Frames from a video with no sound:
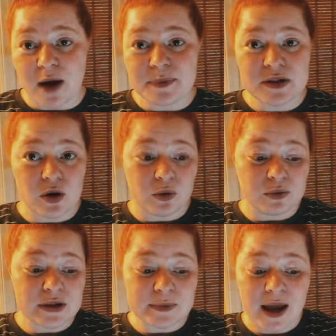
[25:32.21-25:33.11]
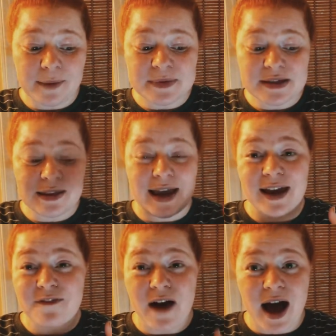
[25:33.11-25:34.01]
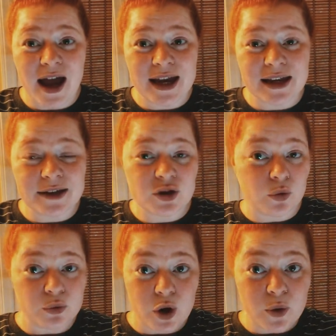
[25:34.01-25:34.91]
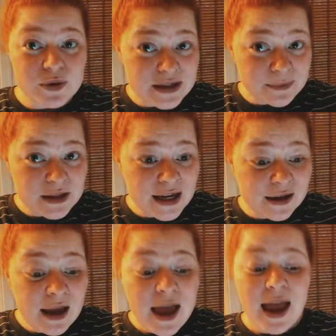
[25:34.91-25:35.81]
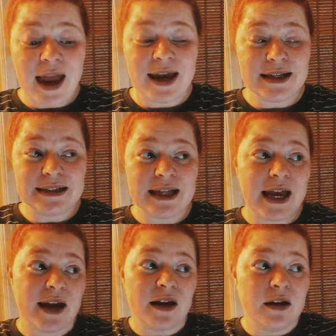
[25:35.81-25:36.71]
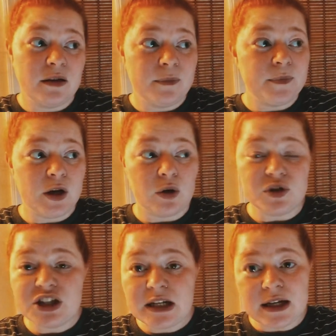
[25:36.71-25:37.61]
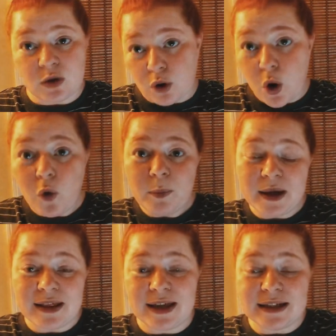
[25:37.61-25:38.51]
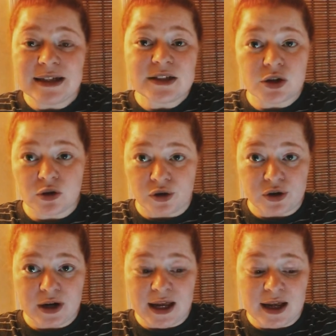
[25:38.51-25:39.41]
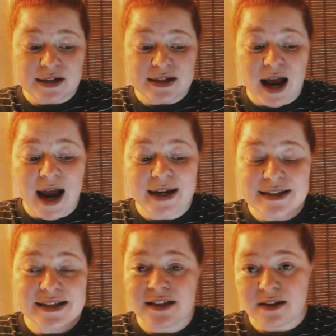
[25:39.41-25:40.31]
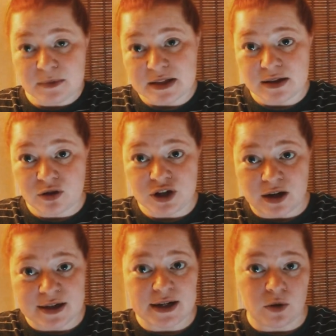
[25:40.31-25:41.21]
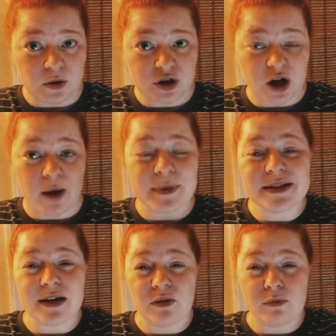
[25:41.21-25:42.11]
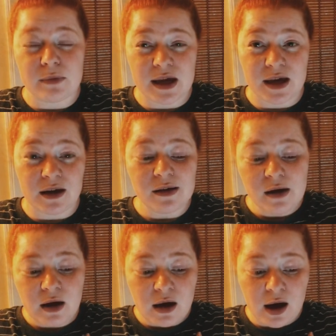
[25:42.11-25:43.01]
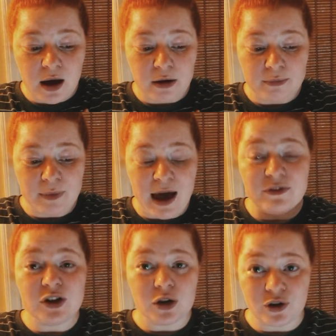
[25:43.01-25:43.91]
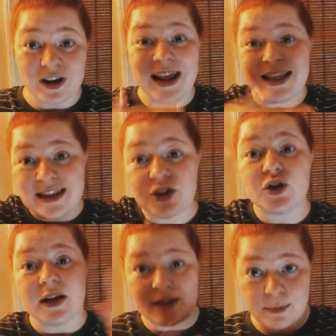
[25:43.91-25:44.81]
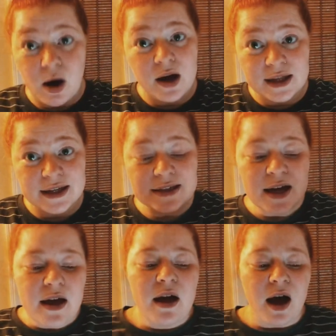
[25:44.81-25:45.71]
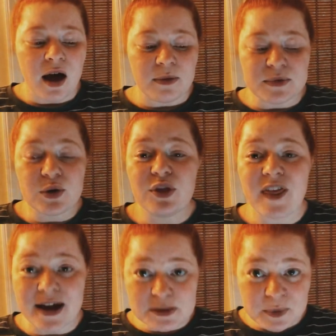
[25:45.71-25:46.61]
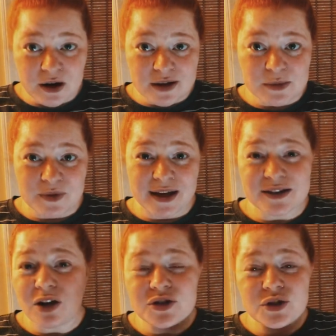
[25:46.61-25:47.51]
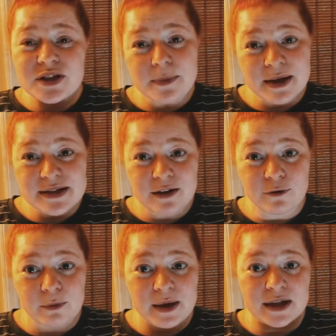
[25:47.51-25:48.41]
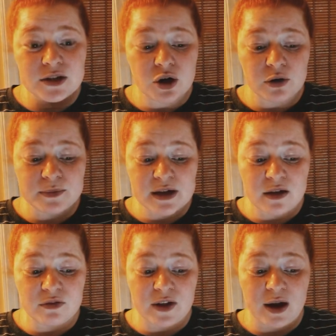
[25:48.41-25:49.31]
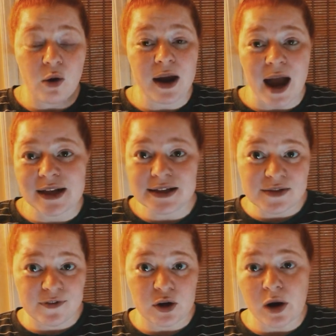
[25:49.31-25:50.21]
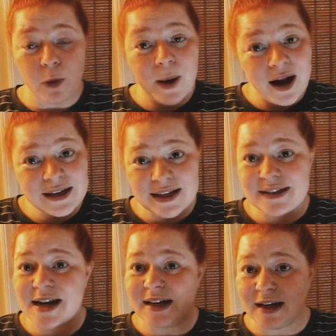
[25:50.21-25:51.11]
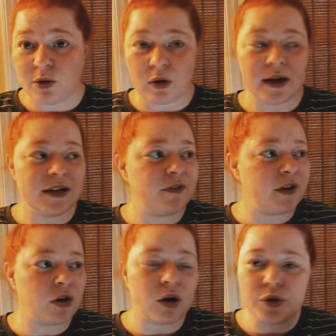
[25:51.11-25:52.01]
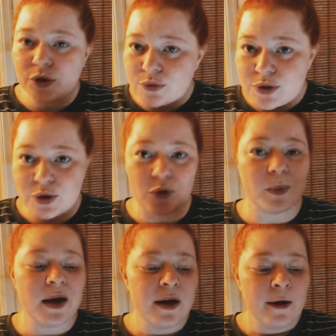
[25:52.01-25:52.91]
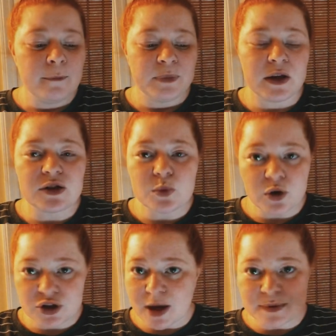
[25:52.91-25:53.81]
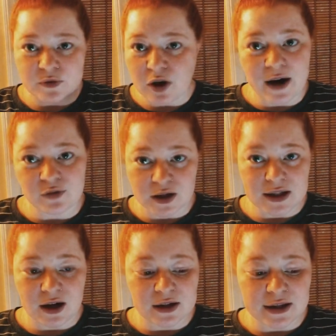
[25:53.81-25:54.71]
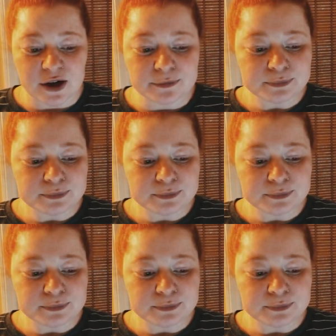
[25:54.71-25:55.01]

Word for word: So sometimes like if I don't know something and like you know, Ginny or Obi like need to learn it, I can send them to Skillshare to take a workshop instead of me um, having to learn it and then train them on it. Um, so that's been an awesome thing. It's also just amazing for me in terms of like, okay, I need to figure out podcast editing or I need to figure out YouTube. There's workshops for everything on there.